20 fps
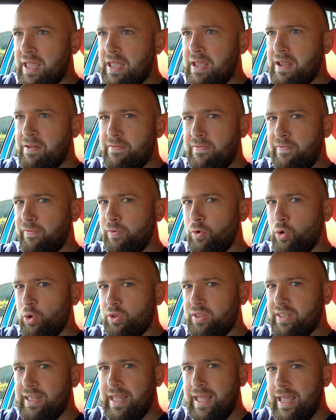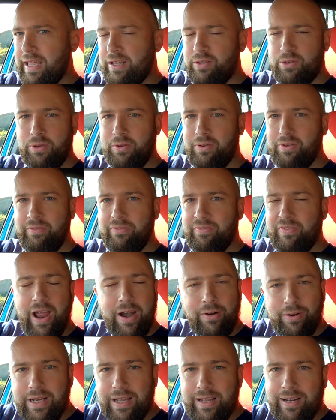in 4th gear doing
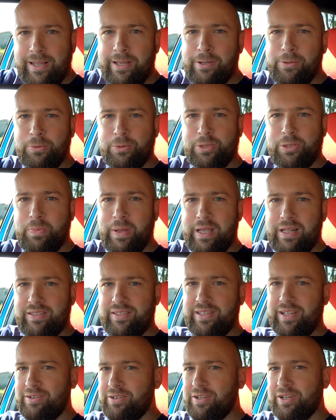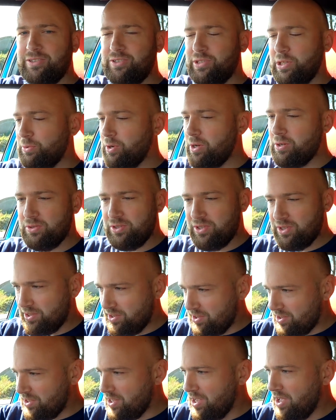very illegal speeds down country roads,
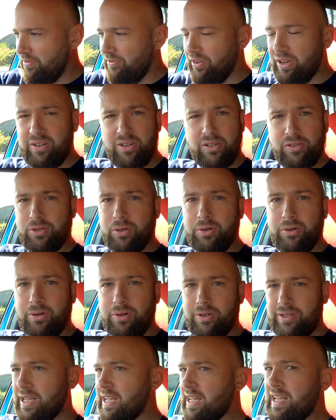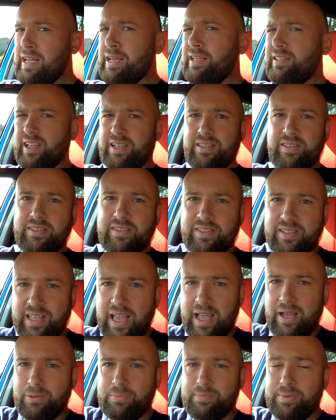just surfing the torque. Doesn't
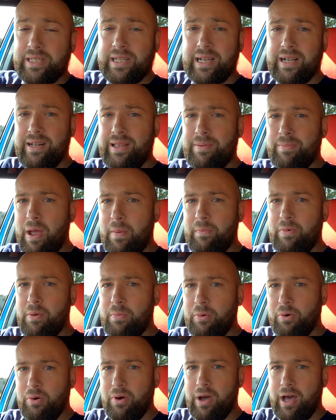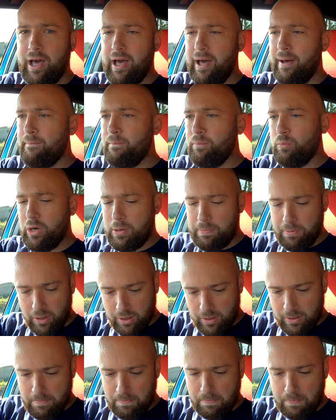sound particularly memorable. When you put
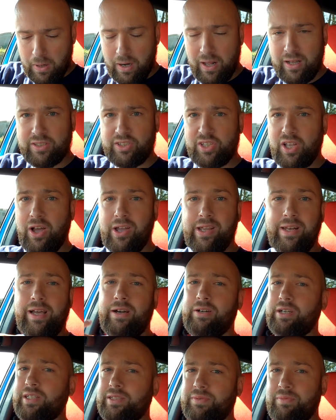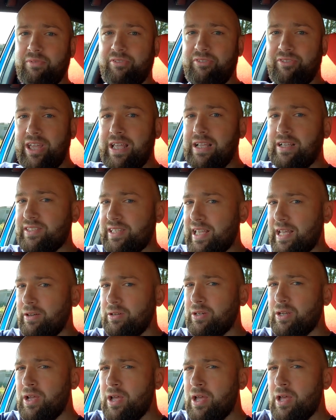it in plus R, you now get some fake
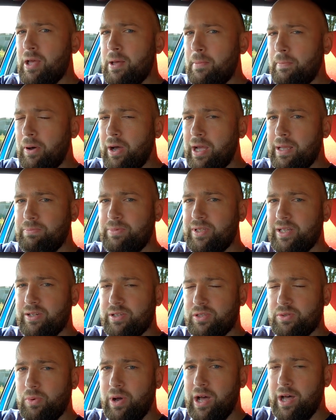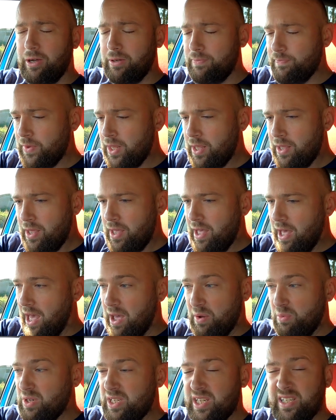sound piped in as well,
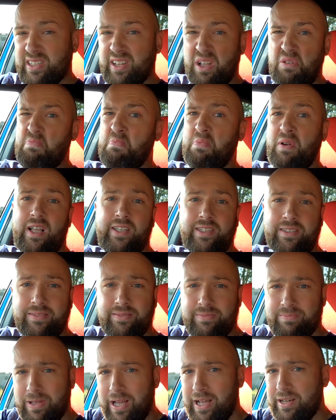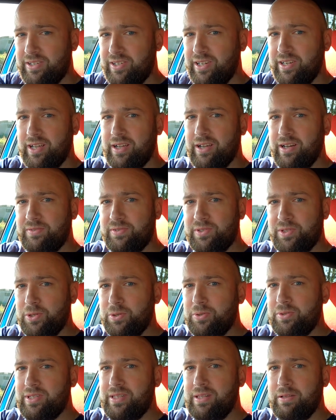which isn't unpleasant actually. It kind of
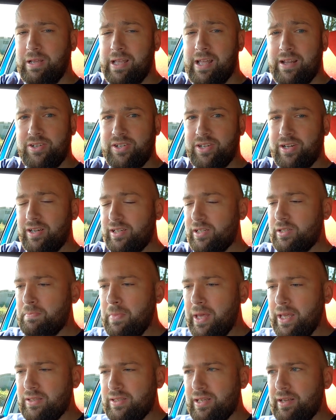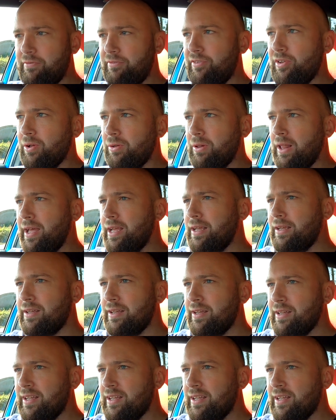suits the engine. It just makes it feel like